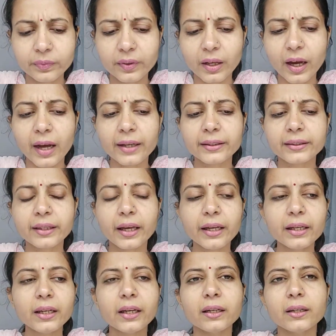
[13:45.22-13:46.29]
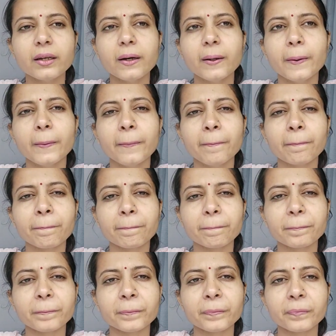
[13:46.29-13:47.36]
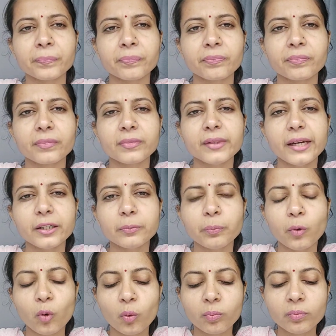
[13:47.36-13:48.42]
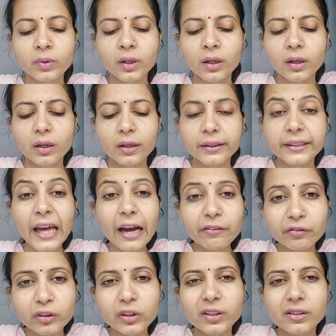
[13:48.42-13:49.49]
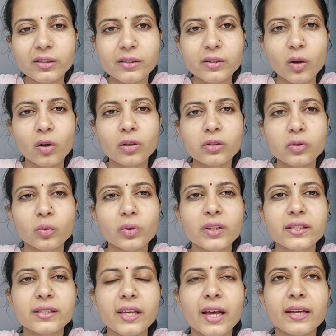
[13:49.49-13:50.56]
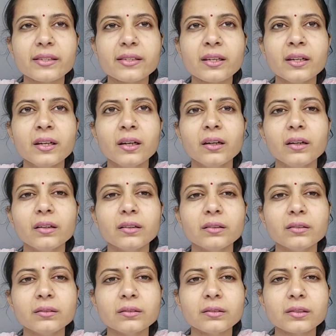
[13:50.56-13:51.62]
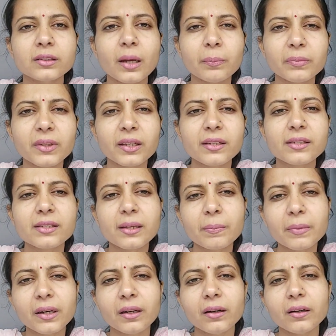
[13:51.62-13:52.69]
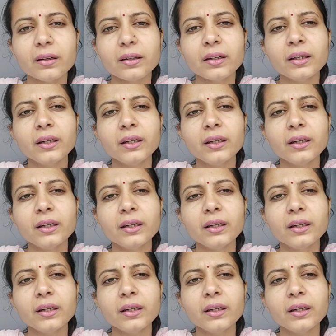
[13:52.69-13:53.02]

I think in that poem, Daffodils also, he says something similar.